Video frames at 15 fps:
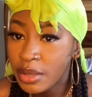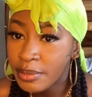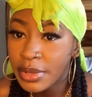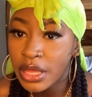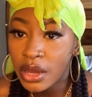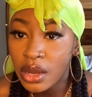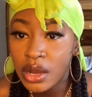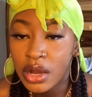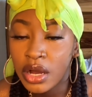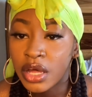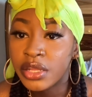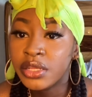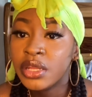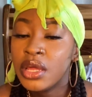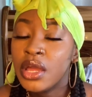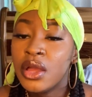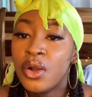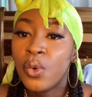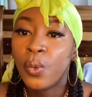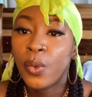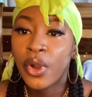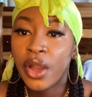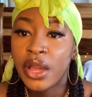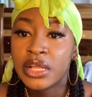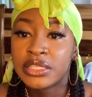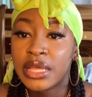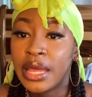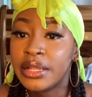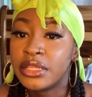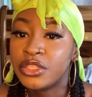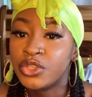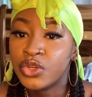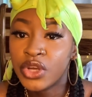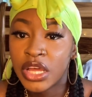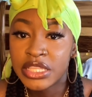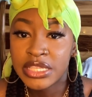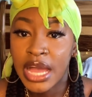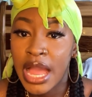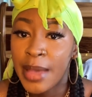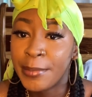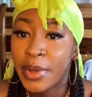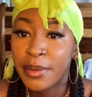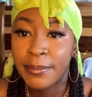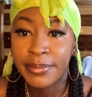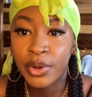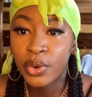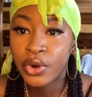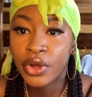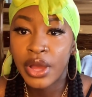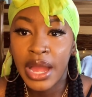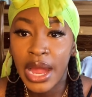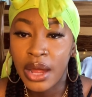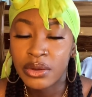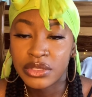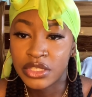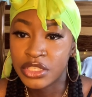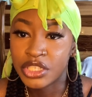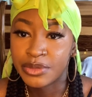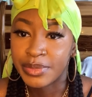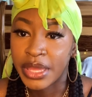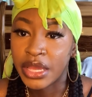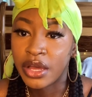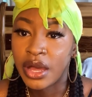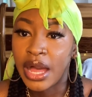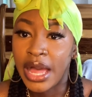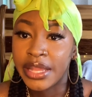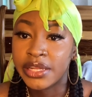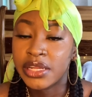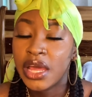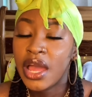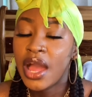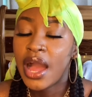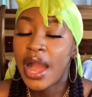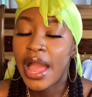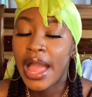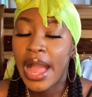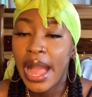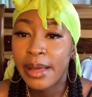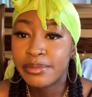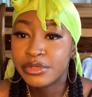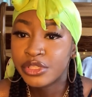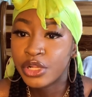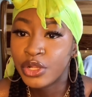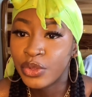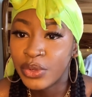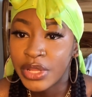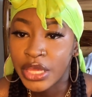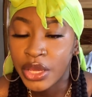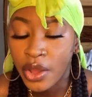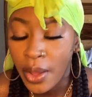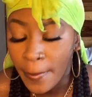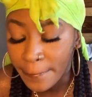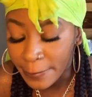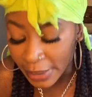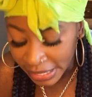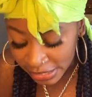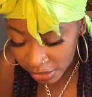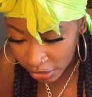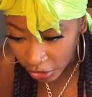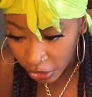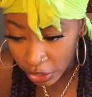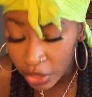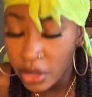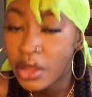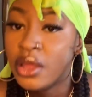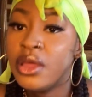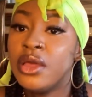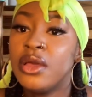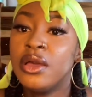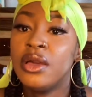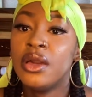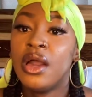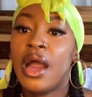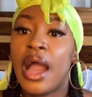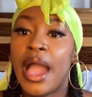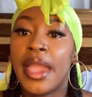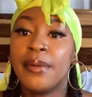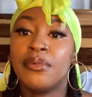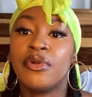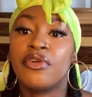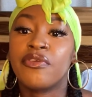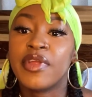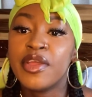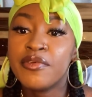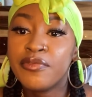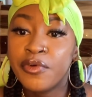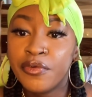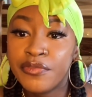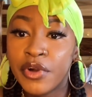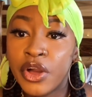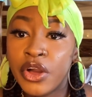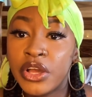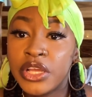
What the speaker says: hard, worked and took her time and built her house in Jamaica, and I absolutely commend her. I am grateful for her.